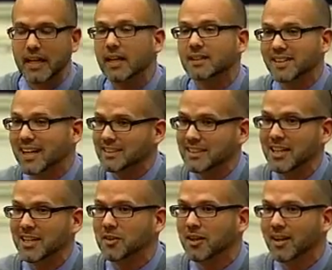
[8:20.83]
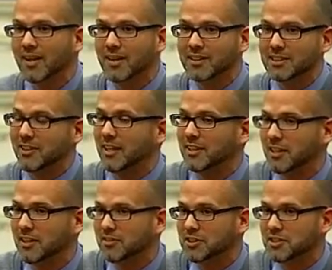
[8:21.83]
Again, it's not saying staring at a
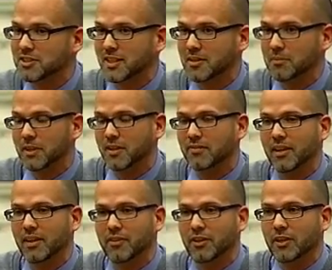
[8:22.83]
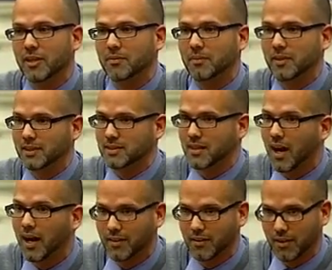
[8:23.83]
television set and playing a violent video game is
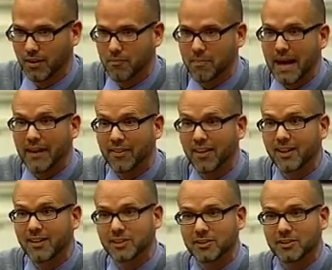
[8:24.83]
not a bad thing.